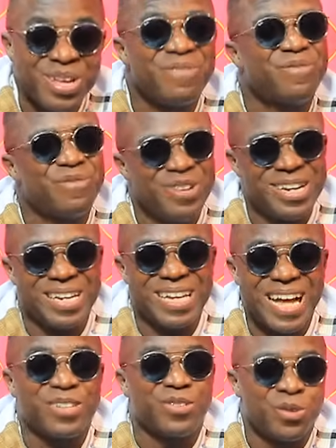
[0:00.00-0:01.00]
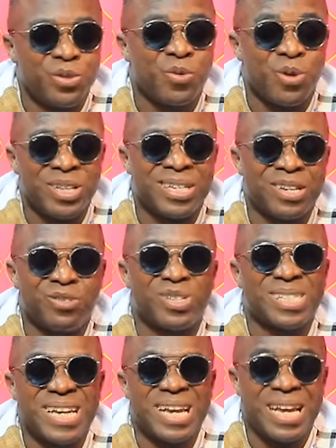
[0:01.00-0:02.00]
if really Azonto wanted to
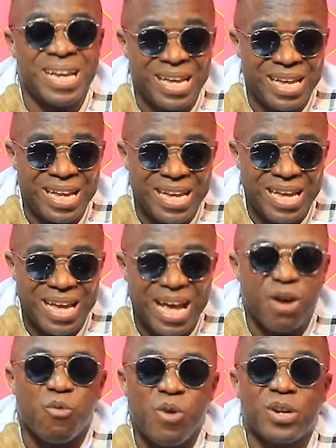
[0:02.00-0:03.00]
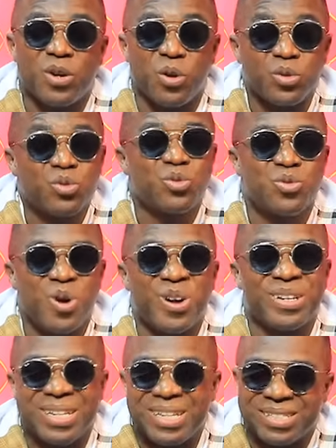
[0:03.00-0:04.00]
share a word or two
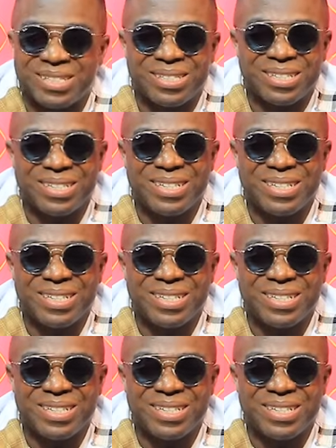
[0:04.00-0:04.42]
on this,